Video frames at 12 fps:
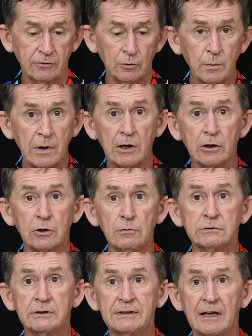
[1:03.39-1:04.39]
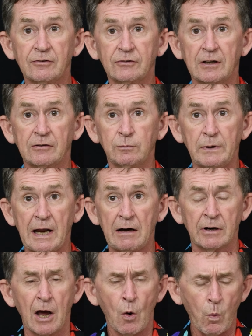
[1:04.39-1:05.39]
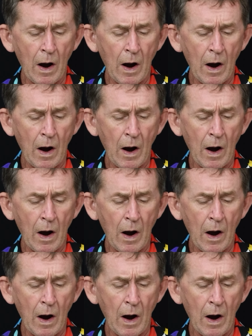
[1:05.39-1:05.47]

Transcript: So we are going to test this one out.